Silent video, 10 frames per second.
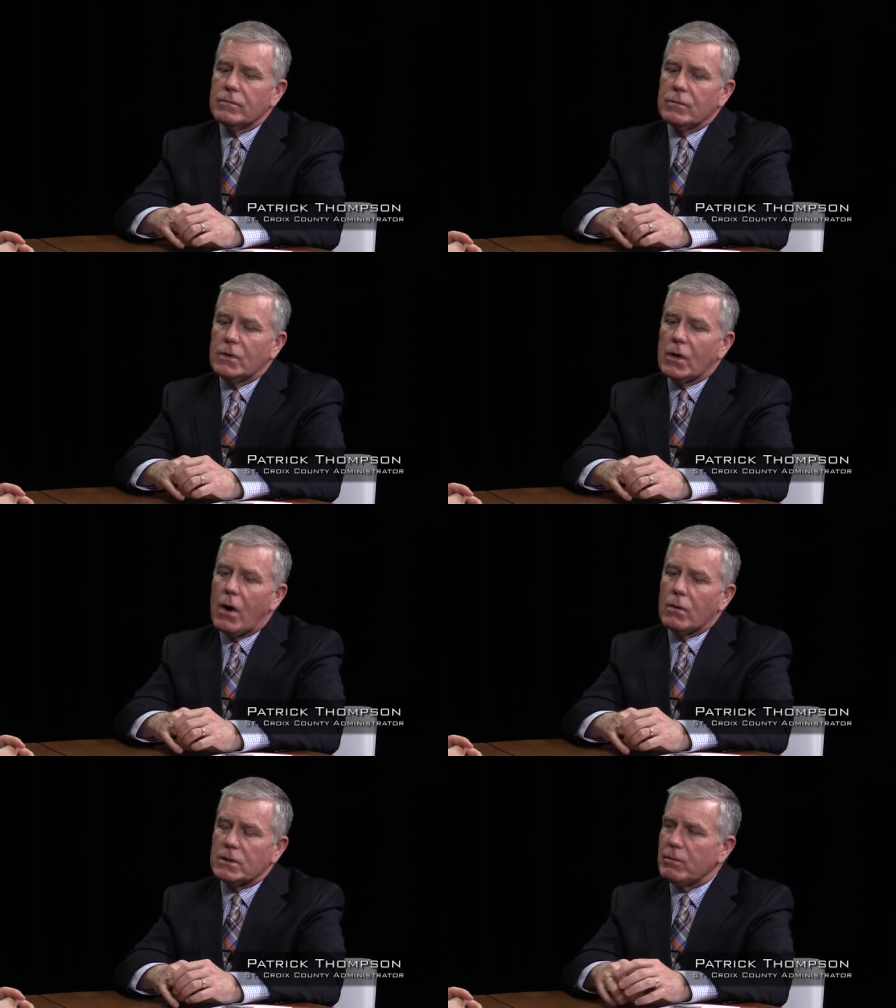you
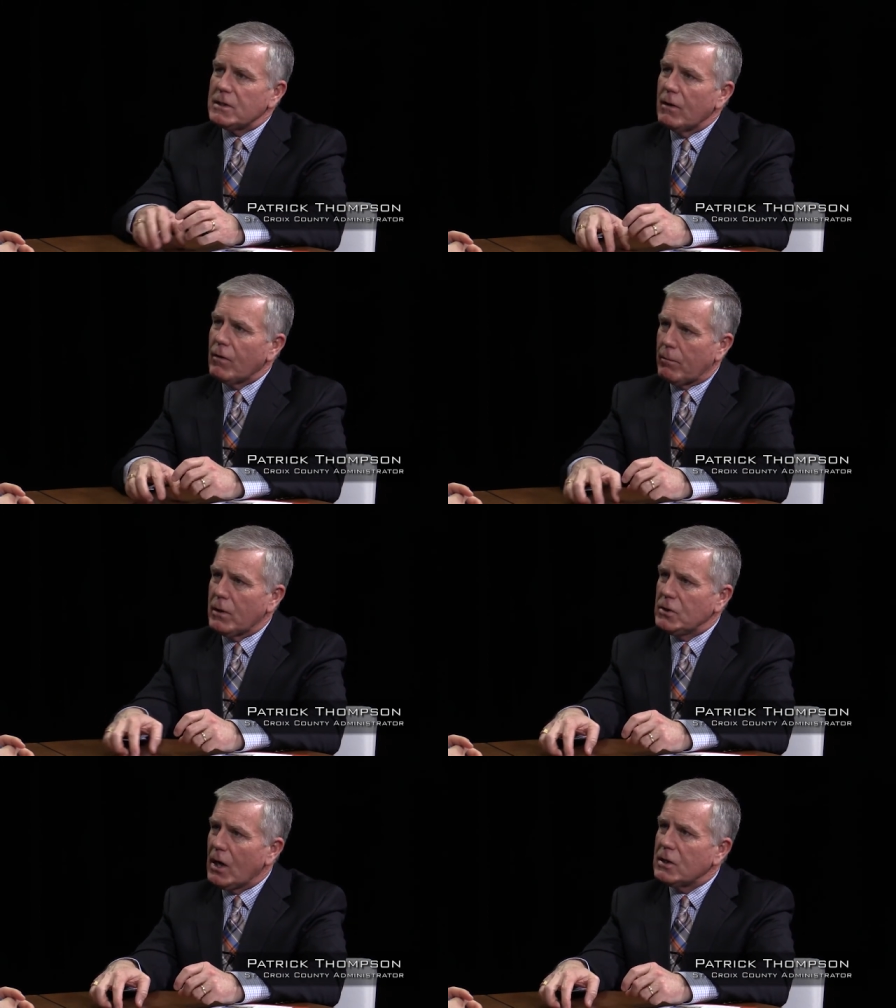know, specific
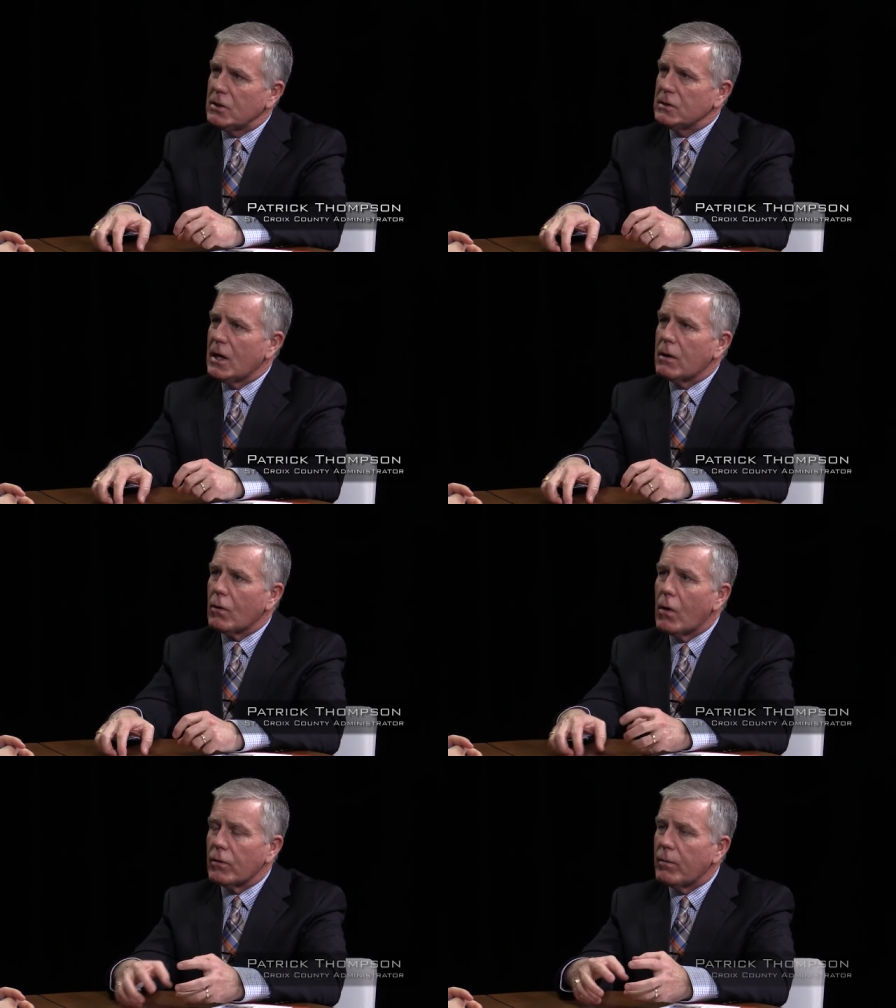projections on
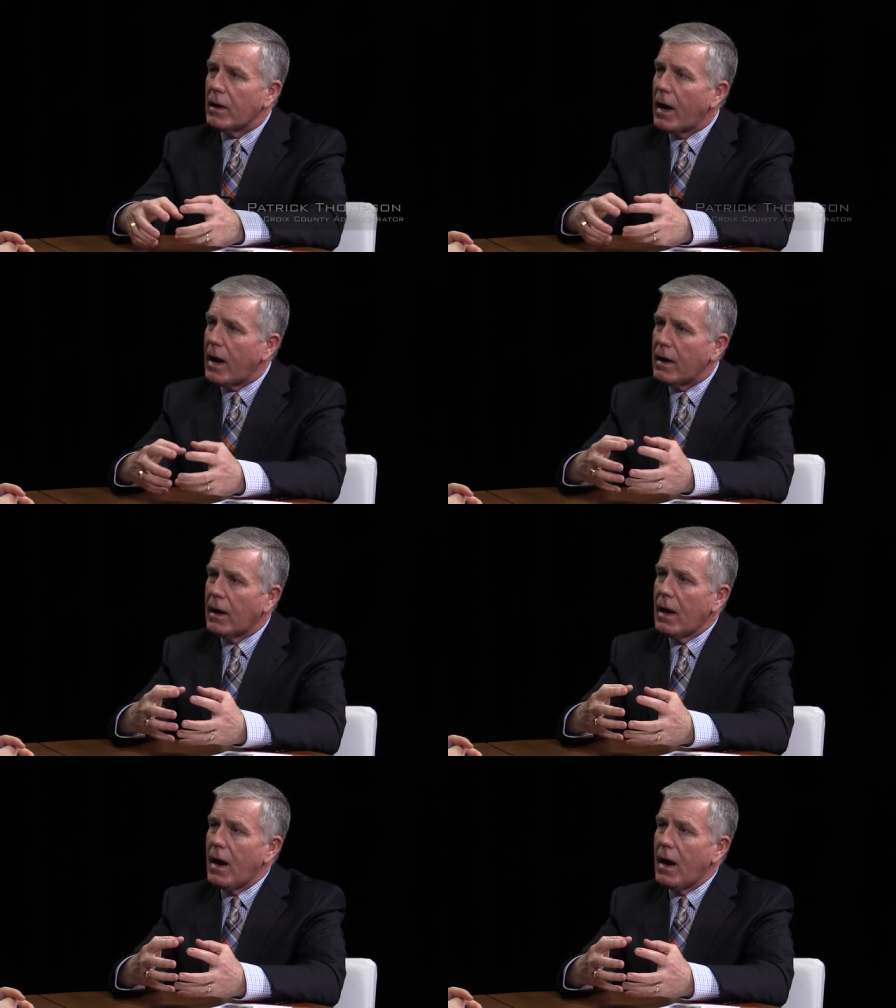growth, but I,